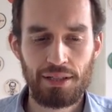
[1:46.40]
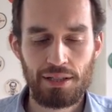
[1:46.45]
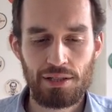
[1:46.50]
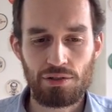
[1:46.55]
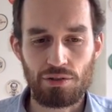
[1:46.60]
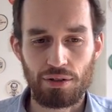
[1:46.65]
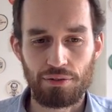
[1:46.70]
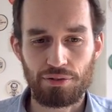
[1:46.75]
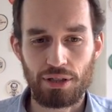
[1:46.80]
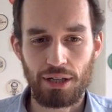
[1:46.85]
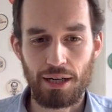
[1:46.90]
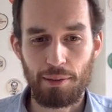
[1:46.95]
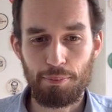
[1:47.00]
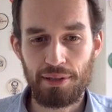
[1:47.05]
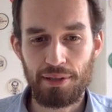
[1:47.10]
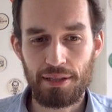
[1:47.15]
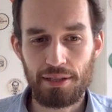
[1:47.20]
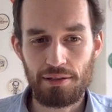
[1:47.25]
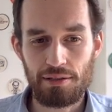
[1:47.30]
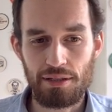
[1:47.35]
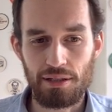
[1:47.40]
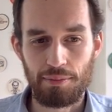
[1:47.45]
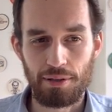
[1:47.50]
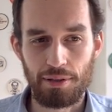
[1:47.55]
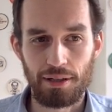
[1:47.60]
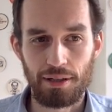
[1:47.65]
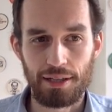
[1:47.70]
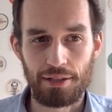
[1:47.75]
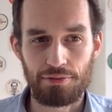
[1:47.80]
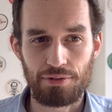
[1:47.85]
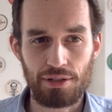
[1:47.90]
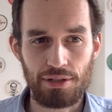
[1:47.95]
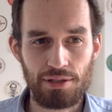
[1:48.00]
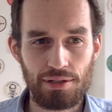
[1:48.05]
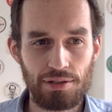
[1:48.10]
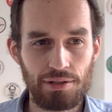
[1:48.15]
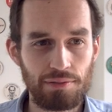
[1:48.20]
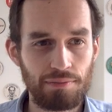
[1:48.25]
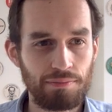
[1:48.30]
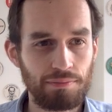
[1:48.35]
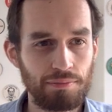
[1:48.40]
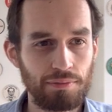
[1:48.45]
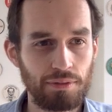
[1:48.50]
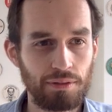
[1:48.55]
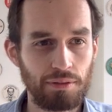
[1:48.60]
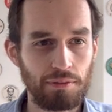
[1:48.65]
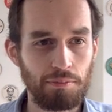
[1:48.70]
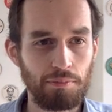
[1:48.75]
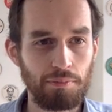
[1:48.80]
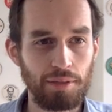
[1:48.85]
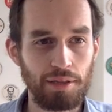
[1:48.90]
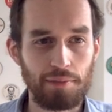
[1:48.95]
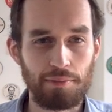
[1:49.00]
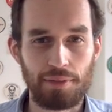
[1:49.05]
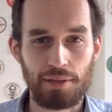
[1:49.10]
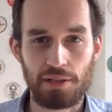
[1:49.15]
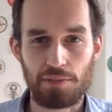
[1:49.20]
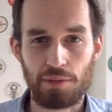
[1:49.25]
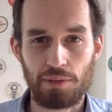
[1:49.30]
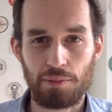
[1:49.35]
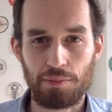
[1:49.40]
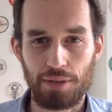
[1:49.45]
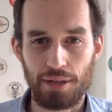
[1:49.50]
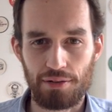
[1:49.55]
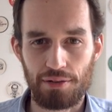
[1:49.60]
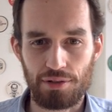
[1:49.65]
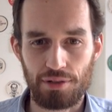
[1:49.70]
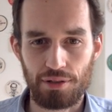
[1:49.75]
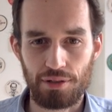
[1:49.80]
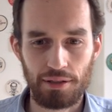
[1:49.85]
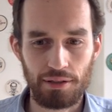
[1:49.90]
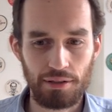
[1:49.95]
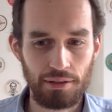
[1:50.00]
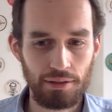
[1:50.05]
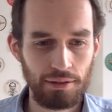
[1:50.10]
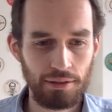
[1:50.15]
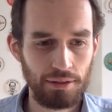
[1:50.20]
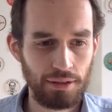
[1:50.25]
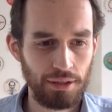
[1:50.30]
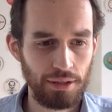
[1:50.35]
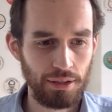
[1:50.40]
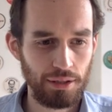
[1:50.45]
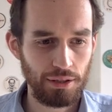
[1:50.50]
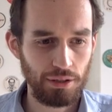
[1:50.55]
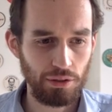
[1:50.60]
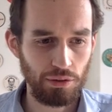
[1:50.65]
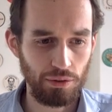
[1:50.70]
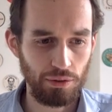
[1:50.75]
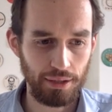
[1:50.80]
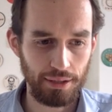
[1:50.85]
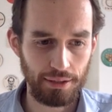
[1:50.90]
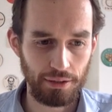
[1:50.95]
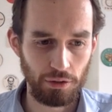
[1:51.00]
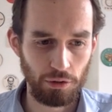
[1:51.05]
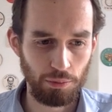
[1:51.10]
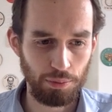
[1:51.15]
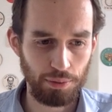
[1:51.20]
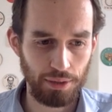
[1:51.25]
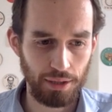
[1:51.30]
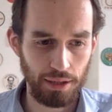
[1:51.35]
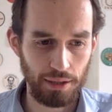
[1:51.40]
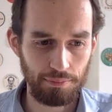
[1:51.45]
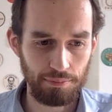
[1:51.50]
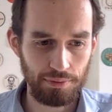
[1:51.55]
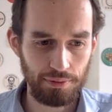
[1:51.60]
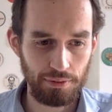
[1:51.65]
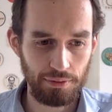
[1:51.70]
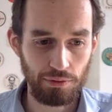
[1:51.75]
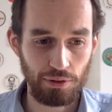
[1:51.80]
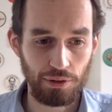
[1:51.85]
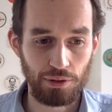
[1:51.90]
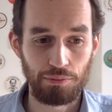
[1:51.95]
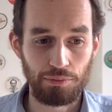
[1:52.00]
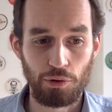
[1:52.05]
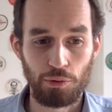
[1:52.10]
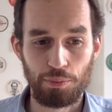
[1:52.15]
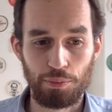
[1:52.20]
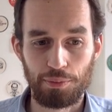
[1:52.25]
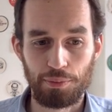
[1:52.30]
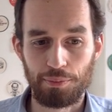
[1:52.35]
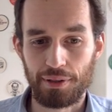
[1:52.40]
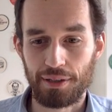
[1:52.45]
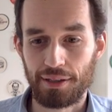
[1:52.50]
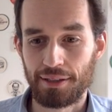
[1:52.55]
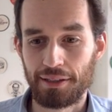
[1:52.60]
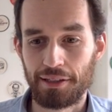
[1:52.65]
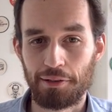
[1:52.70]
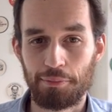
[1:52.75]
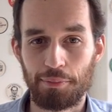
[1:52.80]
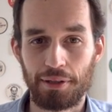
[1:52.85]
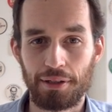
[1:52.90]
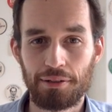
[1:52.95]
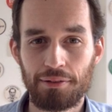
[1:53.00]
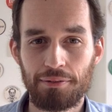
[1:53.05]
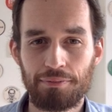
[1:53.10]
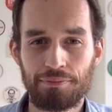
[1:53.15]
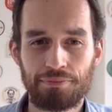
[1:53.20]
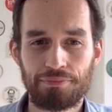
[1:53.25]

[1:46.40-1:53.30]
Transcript: So I've copied this email address. I'll minimize my browser here. Go ahead and open um, well, open my email.